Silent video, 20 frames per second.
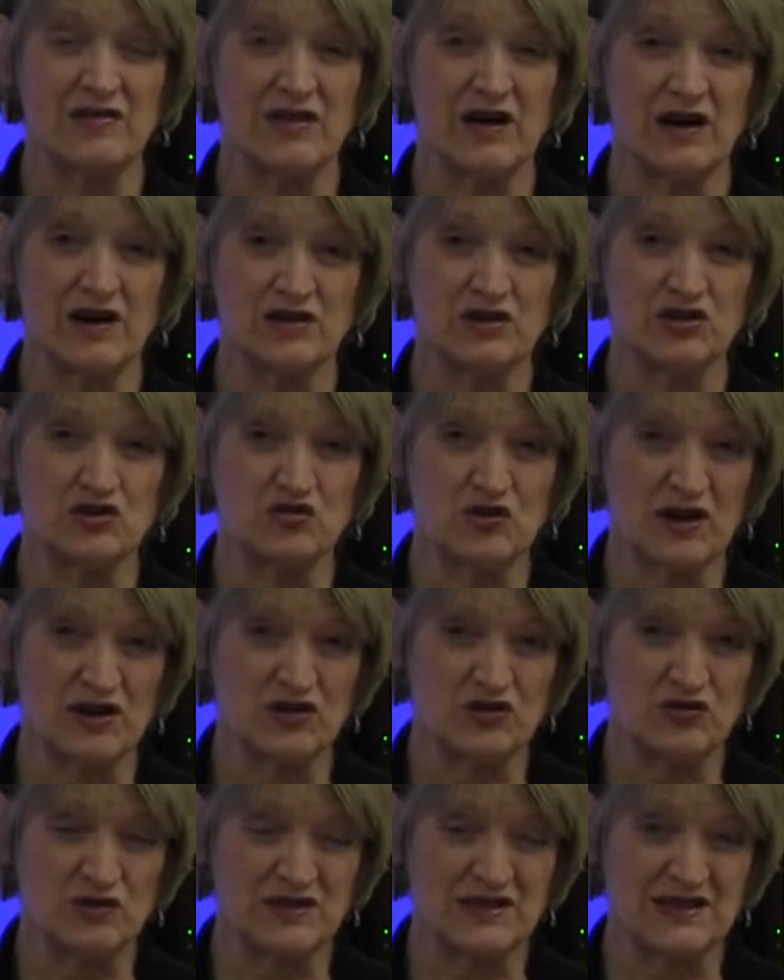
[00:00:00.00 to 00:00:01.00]
the
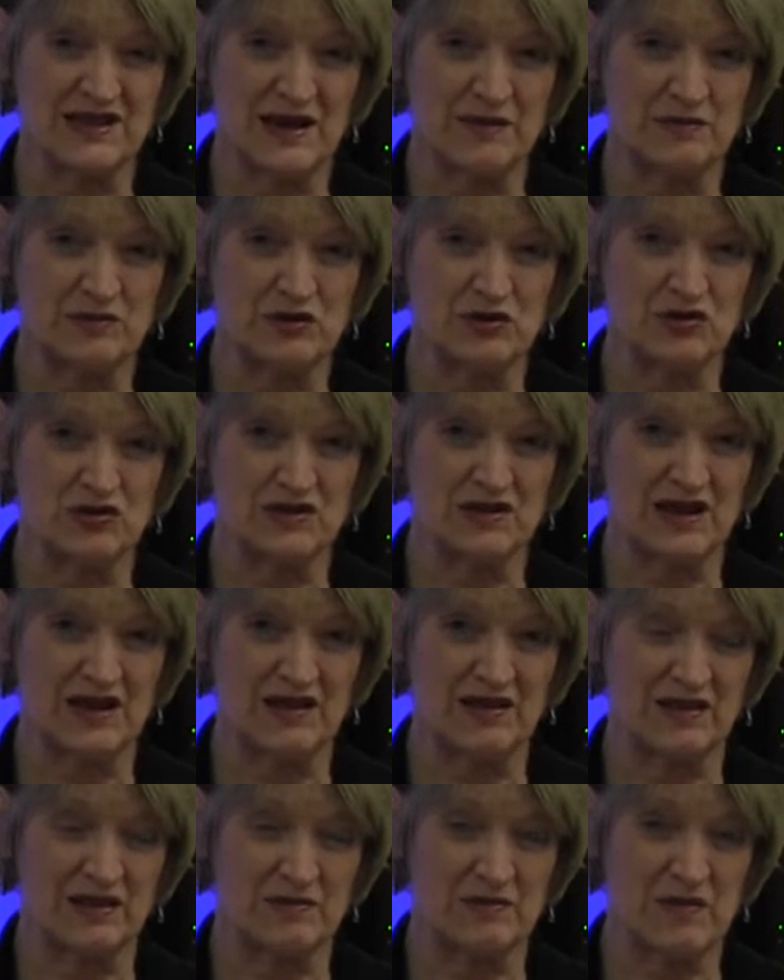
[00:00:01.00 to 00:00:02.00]
stretch receptors
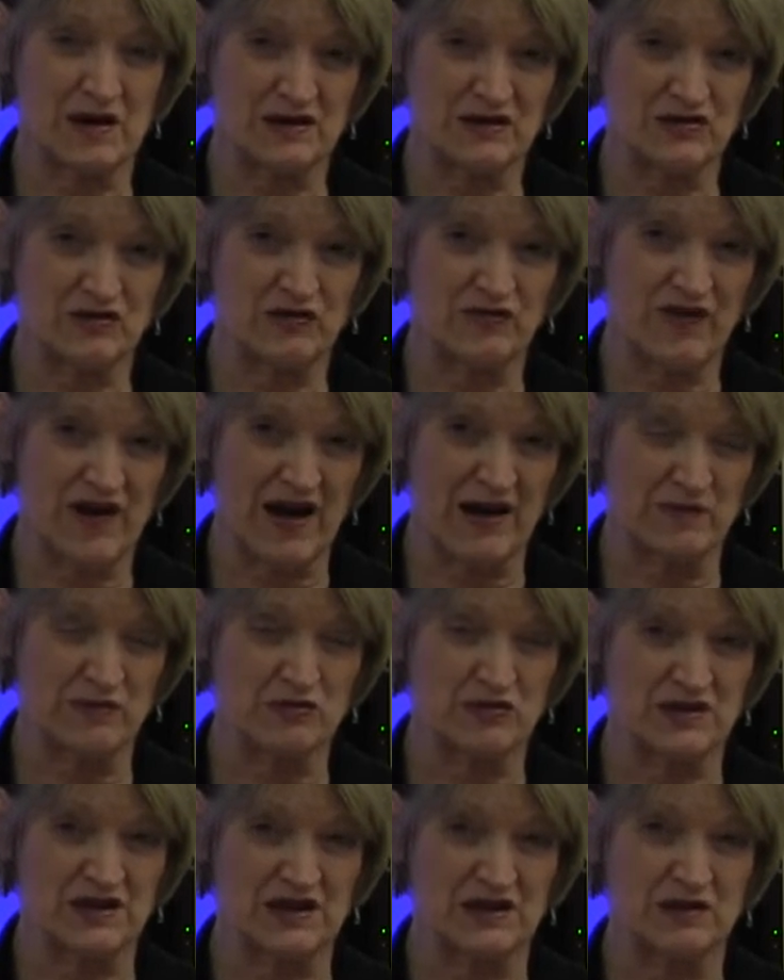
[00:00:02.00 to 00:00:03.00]
and the muscle
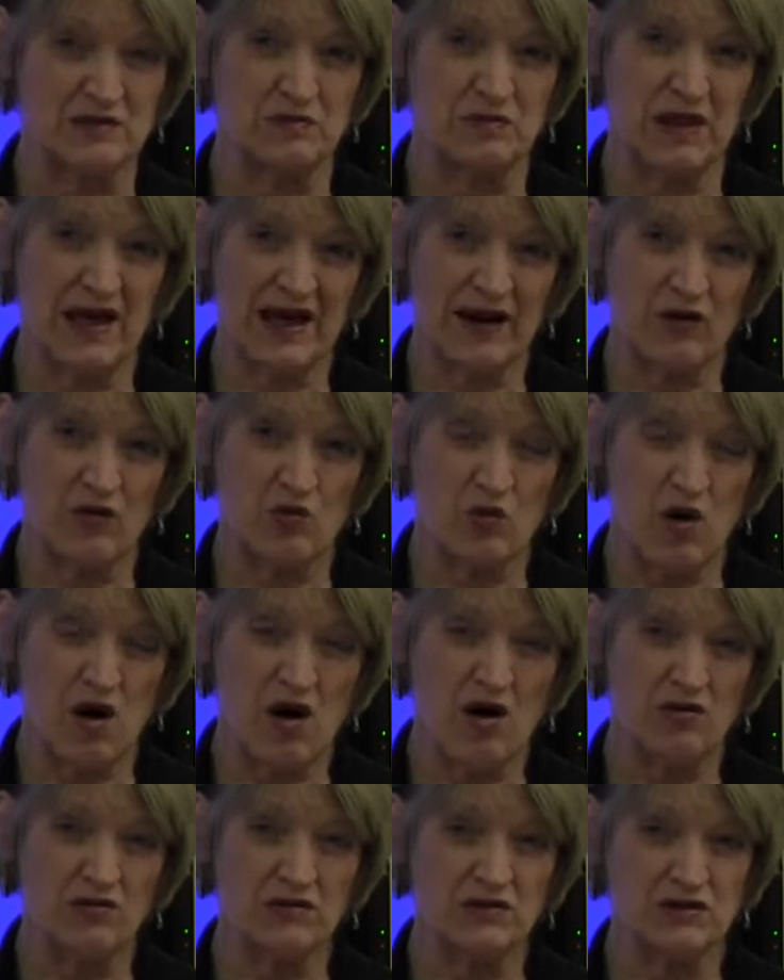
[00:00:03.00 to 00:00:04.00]
fibers in the bladder
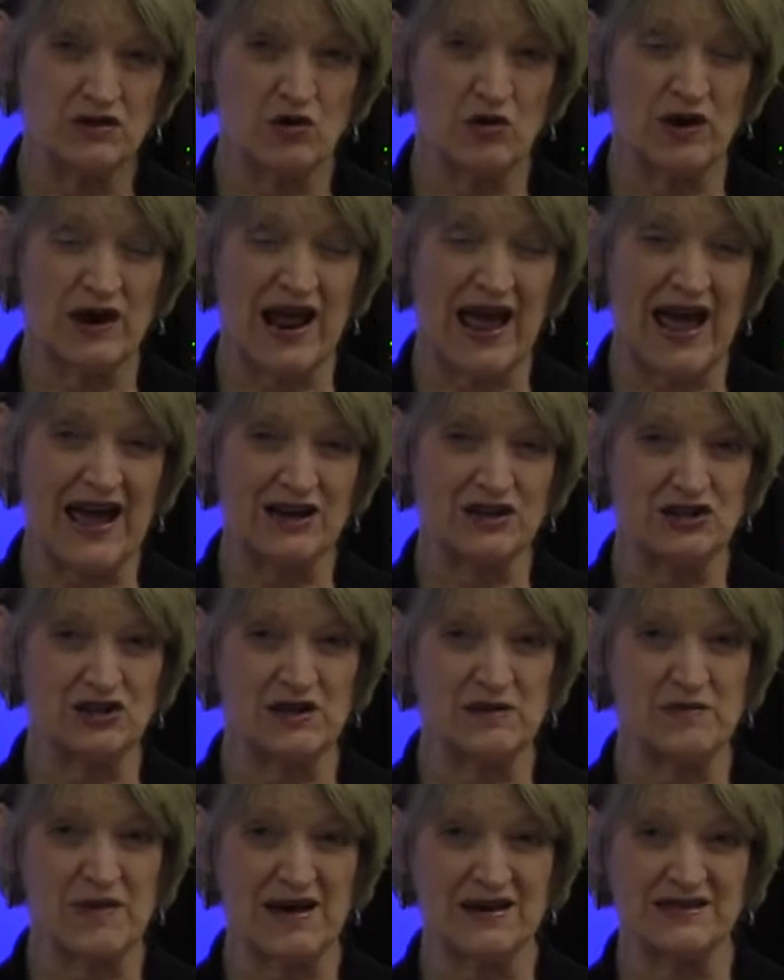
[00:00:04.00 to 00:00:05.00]
wall, so it
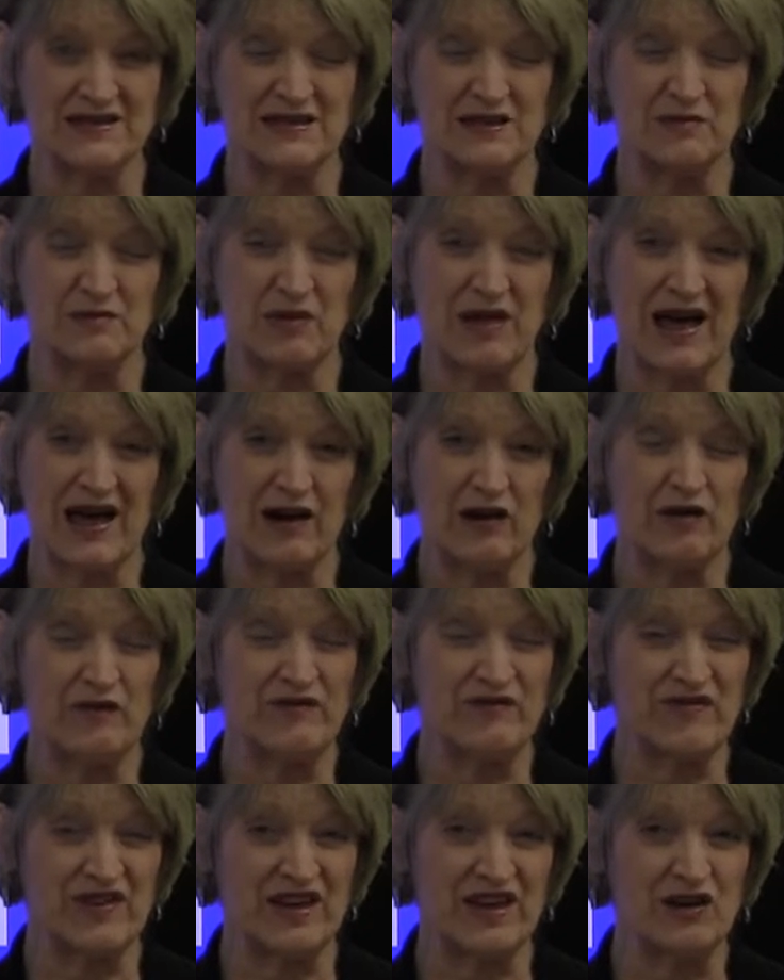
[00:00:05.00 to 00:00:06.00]
actually makes the bladder
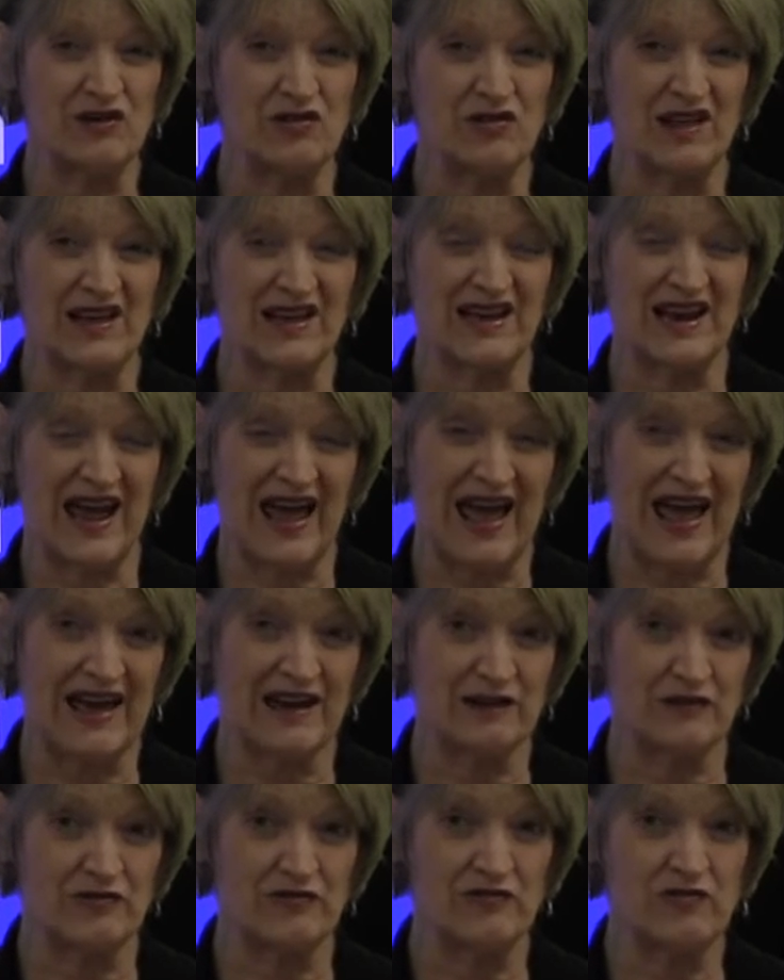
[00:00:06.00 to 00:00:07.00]
feel and
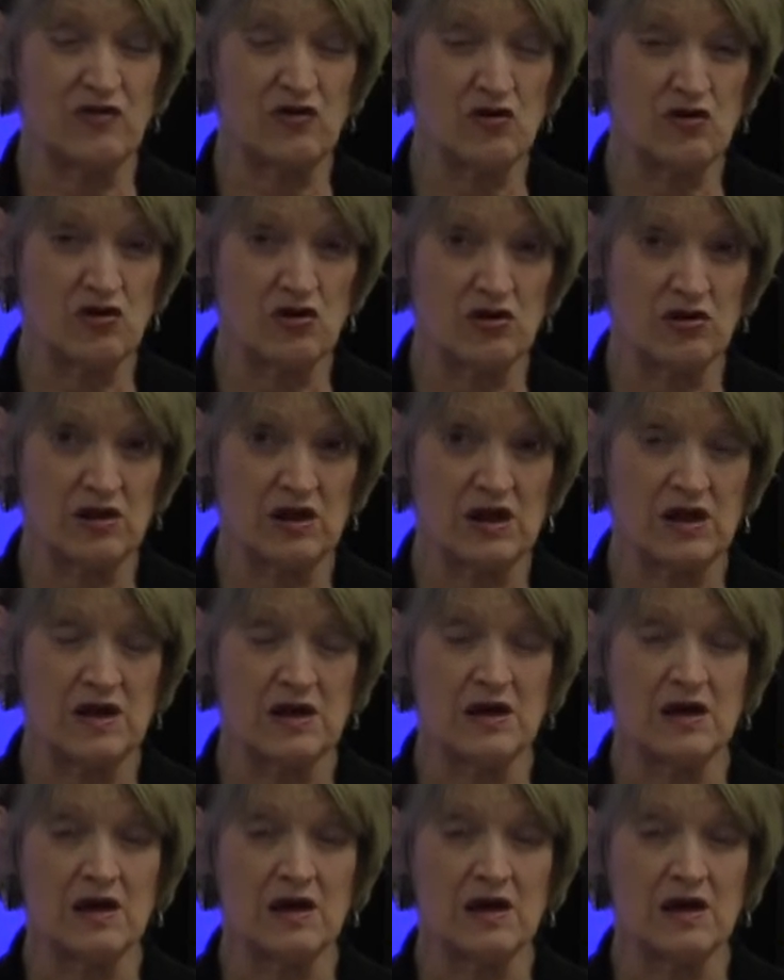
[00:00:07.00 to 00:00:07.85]
act full